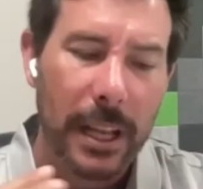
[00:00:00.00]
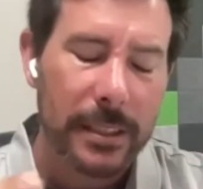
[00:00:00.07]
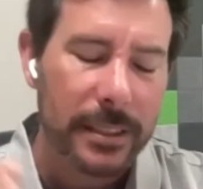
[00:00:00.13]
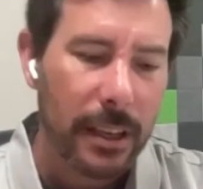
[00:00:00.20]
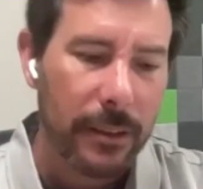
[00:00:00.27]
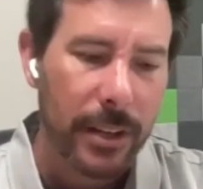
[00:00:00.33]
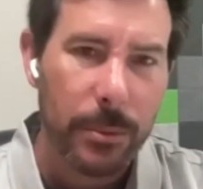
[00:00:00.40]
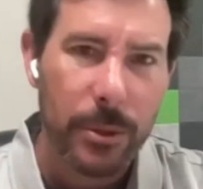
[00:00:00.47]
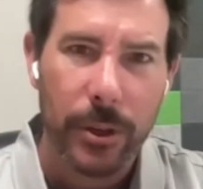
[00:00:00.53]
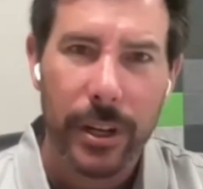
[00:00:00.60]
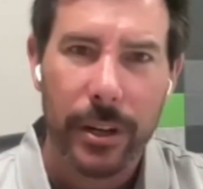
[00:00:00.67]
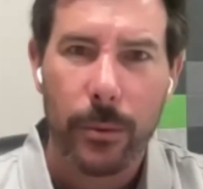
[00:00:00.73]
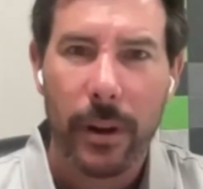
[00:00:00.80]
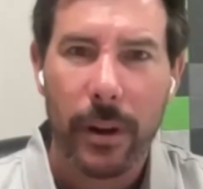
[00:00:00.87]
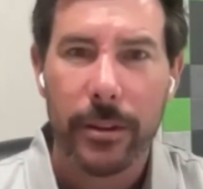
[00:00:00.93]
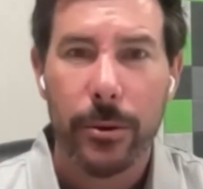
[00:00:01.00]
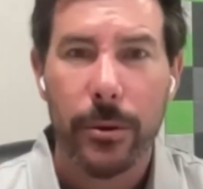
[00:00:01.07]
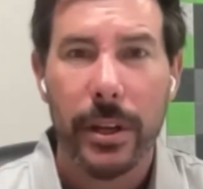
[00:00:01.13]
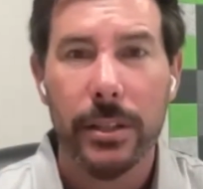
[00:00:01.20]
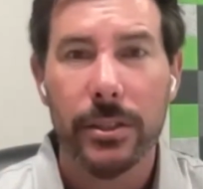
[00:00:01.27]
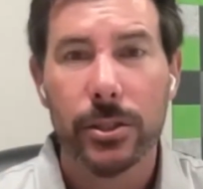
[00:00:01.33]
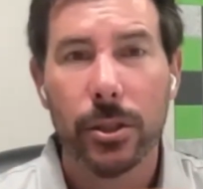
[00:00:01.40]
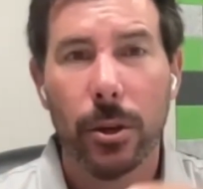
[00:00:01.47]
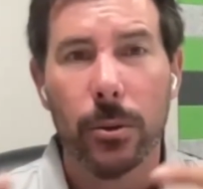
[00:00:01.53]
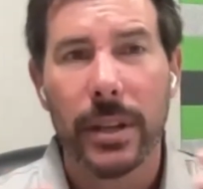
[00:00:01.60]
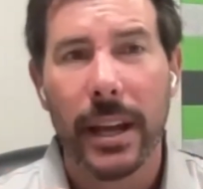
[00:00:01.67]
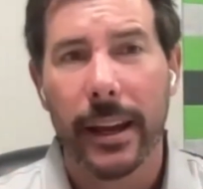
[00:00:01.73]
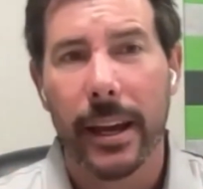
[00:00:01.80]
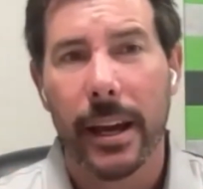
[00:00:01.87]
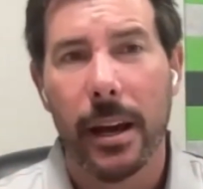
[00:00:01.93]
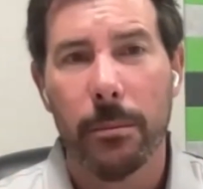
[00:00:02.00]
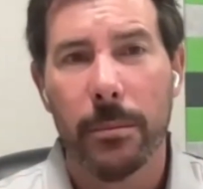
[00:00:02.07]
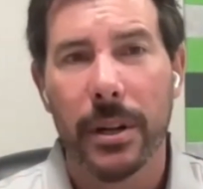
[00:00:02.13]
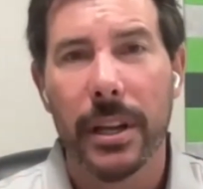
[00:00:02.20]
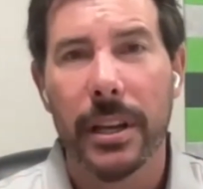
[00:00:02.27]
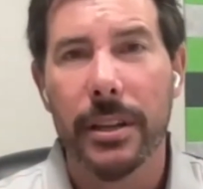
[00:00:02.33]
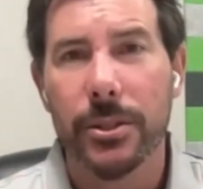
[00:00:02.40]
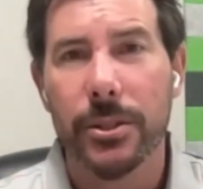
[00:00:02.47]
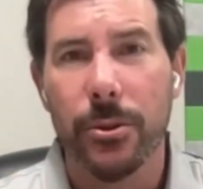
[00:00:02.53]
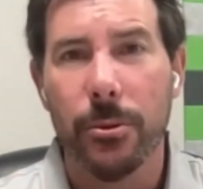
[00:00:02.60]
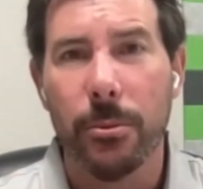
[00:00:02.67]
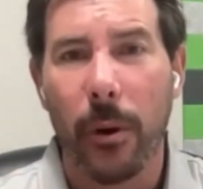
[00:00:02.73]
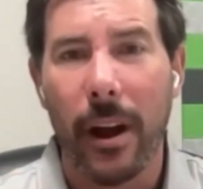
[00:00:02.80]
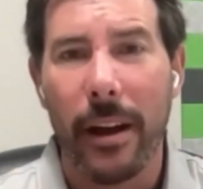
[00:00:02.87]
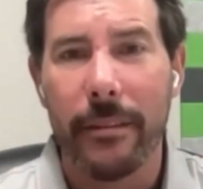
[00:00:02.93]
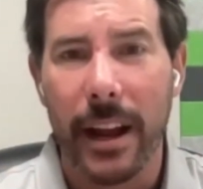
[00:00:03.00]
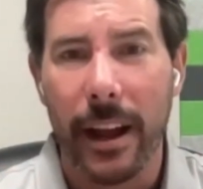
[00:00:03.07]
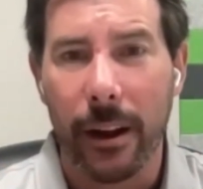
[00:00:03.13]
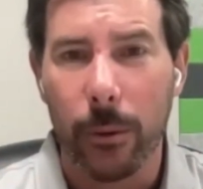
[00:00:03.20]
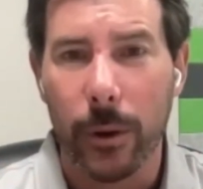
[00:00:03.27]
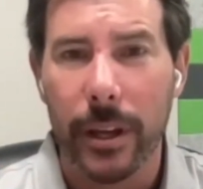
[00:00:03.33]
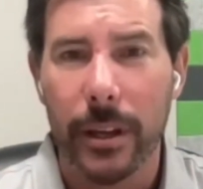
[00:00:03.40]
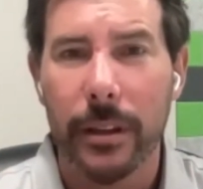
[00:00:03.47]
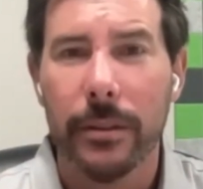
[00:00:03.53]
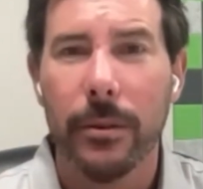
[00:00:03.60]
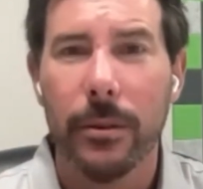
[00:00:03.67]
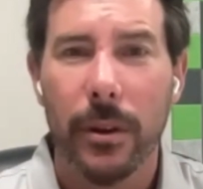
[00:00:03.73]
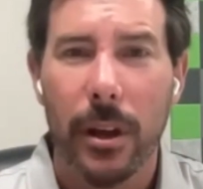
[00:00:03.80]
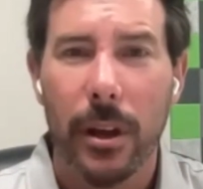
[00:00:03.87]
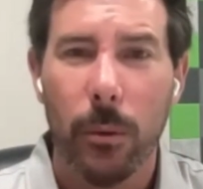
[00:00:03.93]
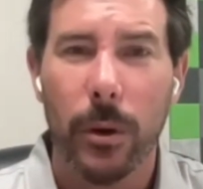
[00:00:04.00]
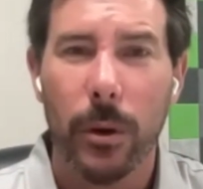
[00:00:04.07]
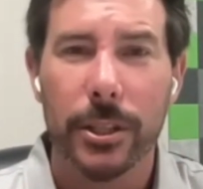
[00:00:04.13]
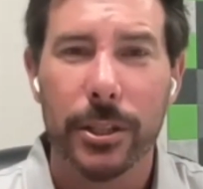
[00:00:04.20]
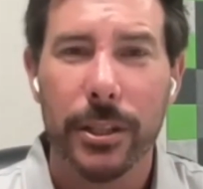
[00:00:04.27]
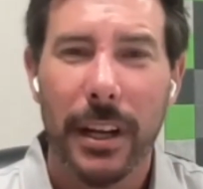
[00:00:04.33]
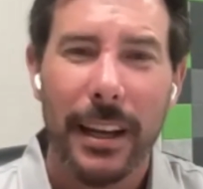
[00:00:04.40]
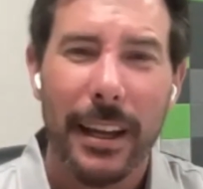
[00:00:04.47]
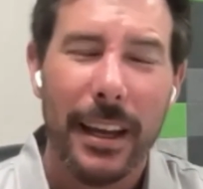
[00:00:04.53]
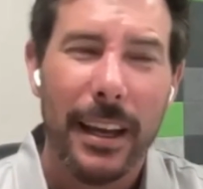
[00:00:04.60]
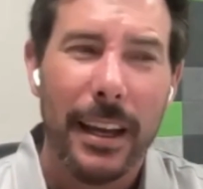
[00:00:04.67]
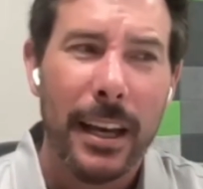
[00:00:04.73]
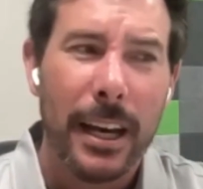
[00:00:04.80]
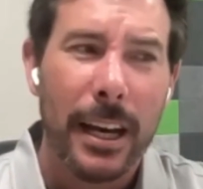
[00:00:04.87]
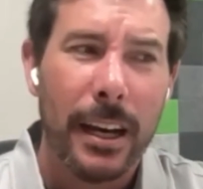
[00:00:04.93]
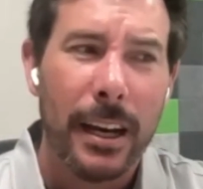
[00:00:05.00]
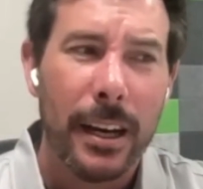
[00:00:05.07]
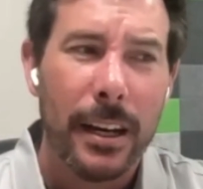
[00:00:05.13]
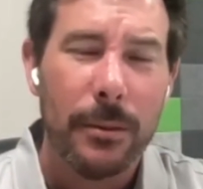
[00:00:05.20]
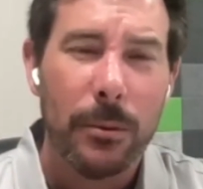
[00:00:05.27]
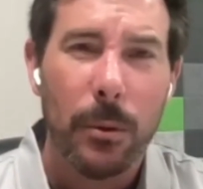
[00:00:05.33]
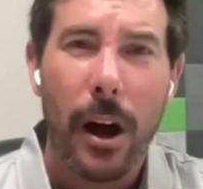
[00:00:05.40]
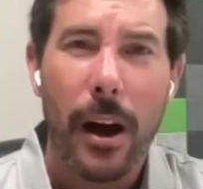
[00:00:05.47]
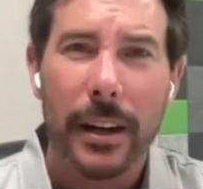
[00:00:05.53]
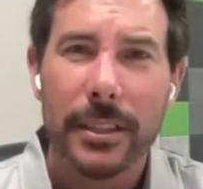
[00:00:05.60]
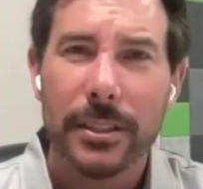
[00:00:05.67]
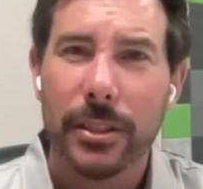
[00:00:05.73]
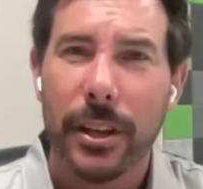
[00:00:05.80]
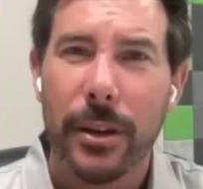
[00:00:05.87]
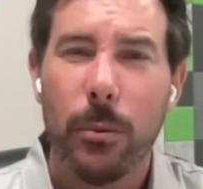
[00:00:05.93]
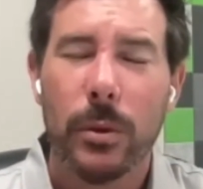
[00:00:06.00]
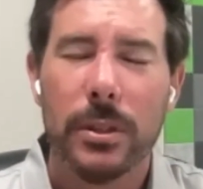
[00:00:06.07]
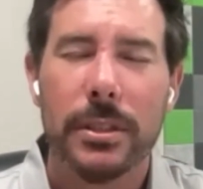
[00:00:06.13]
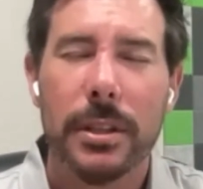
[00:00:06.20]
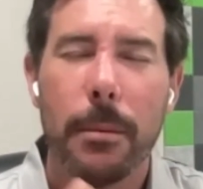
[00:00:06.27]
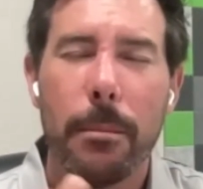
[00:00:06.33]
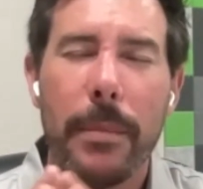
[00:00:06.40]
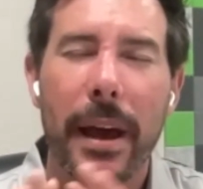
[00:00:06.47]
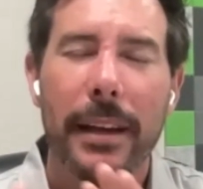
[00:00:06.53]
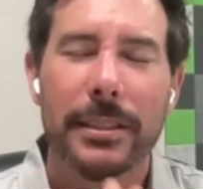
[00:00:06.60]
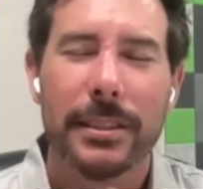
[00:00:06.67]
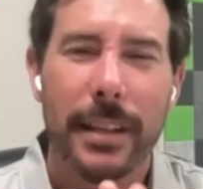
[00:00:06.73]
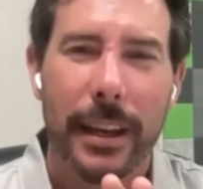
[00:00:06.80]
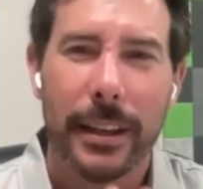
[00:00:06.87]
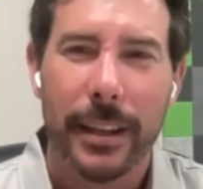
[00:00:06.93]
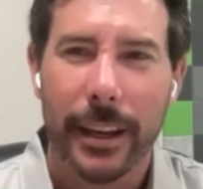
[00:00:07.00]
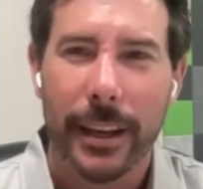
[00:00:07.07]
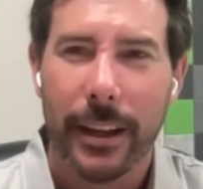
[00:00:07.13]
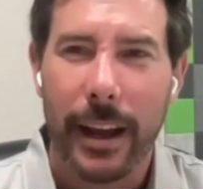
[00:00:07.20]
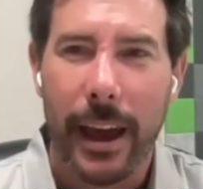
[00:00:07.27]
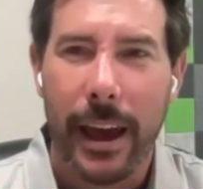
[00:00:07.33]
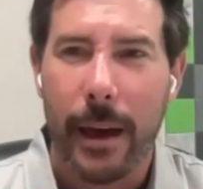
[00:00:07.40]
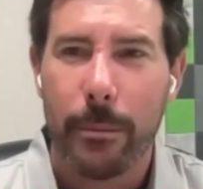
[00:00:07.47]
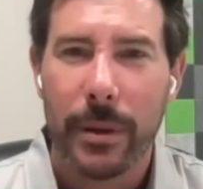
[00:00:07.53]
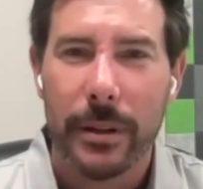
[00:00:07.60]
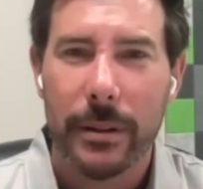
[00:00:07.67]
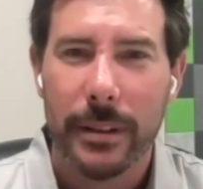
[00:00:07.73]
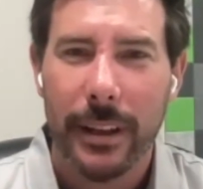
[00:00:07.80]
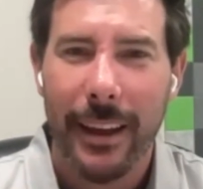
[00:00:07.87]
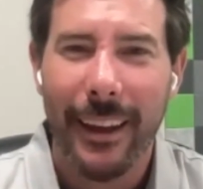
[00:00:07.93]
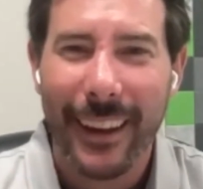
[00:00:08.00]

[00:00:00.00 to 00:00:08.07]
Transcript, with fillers: about seventy million in revenue, he sold that company to private equity, which uh, honestly was the best thing that could have happened,